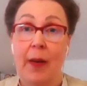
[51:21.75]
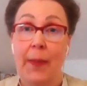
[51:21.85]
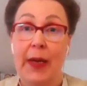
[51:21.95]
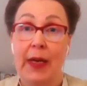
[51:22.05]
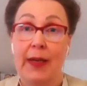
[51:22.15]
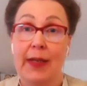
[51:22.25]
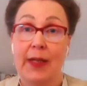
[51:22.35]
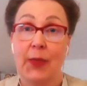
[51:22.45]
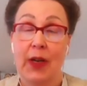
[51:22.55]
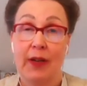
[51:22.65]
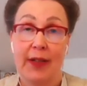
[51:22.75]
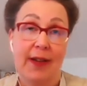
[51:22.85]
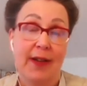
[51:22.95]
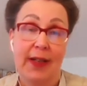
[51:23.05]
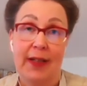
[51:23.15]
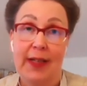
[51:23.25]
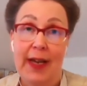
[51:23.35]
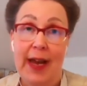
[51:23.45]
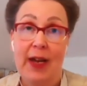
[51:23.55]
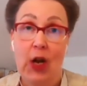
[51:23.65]
because as we are discussing
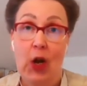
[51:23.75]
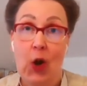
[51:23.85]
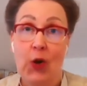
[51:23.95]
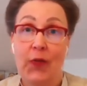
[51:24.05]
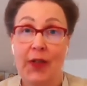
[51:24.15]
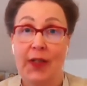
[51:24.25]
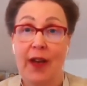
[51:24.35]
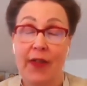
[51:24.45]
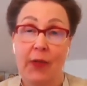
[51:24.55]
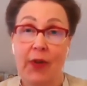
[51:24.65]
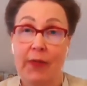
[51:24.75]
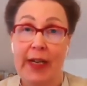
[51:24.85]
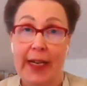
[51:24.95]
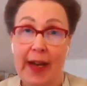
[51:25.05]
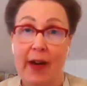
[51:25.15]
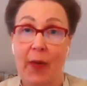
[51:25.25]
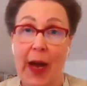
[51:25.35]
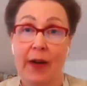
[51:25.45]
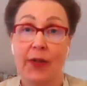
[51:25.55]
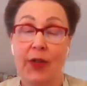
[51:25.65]
today, a lot of the stuff that we really care
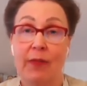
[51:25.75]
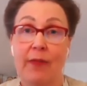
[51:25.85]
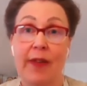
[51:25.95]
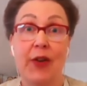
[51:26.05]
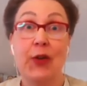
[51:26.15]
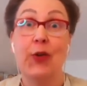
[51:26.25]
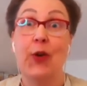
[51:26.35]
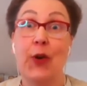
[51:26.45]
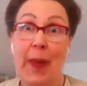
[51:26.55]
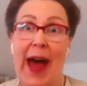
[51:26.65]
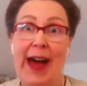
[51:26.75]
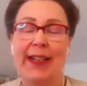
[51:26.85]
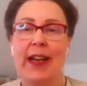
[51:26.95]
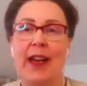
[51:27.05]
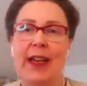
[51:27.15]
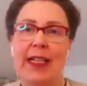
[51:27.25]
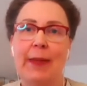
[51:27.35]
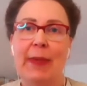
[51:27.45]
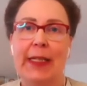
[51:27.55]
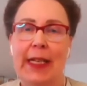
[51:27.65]
about, whether good or bad, is
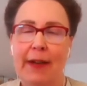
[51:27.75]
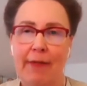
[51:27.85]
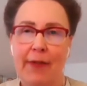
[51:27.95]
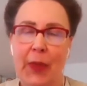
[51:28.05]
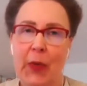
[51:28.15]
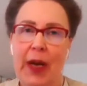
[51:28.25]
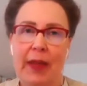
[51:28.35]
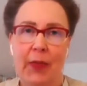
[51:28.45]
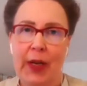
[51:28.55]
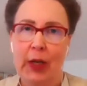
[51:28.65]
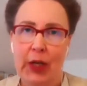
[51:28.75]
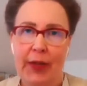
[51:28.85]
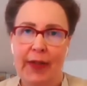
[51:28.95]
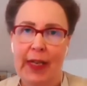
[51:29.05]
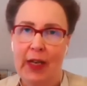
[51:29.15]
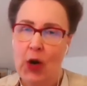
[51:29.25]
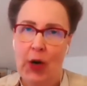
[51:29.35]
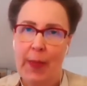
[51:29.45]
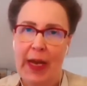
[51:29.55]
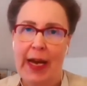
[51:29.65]
missing from the way that we look at the
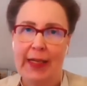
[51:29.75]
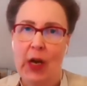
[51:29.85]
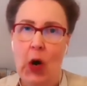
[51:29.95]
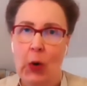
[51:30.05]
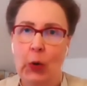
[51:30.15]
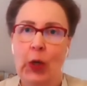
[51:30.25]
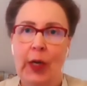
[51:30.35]
economy as a whole.